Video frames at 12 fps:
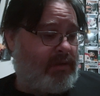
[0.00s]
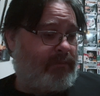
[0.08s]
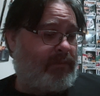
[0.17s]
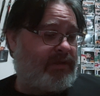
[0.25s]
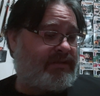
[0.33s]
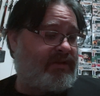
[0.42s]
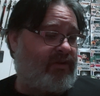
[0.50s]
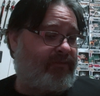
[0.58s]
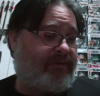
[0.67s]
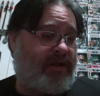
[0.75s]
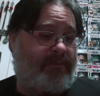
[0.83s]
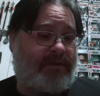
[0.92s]

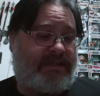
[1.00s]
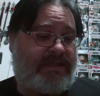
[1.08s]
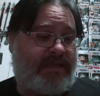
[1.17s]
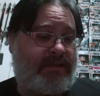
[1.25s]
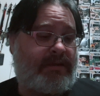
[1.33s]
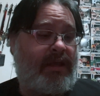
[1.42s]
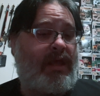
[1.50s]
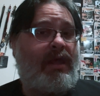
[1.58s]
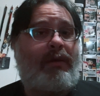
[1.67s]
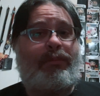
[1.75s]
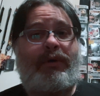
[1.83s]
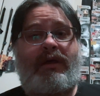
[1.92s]
myself out of my seat.
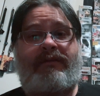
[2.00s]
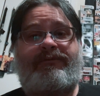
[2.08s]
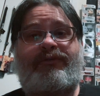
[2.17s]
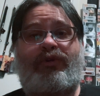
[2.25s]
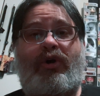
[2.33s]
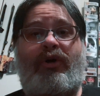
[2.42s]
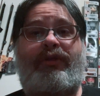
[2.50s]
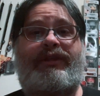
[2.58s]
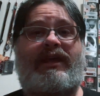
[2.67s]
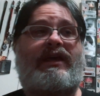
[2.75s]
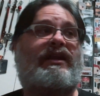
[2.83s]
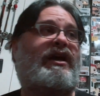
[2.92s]
But for all
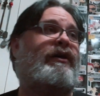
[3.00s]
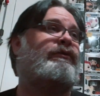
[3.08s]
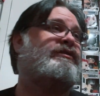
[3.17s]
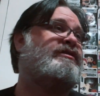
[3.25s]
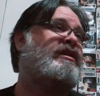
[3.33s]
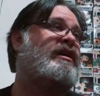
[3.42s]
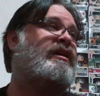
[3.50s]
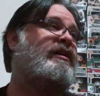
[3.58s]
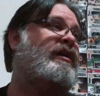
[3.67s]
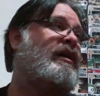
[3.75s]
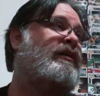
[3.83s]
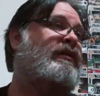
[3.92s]
that, I would
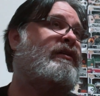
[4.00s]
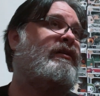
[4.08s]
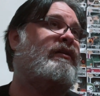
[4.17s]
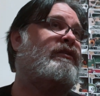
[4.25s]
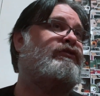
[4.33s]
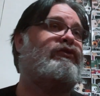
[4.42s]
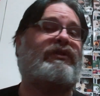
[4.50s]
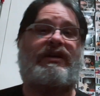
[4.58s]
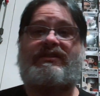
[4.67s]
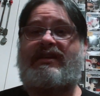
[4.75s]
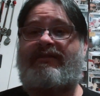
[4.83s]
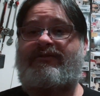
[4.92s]
say you
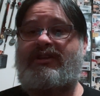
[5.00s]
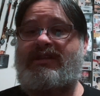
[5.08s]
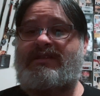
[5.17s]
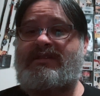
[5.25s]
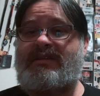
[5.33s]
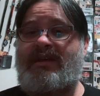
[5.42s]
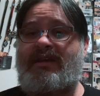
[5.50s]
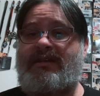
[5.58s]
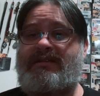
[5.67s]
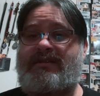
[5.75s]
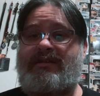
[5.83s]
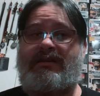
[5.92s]
guys have a nice
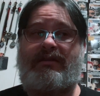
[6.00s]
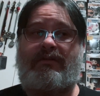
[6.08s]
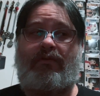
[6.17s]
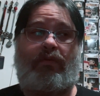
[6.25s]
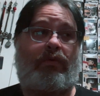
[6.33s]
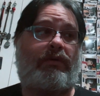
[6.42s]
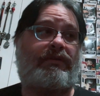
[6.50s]
night or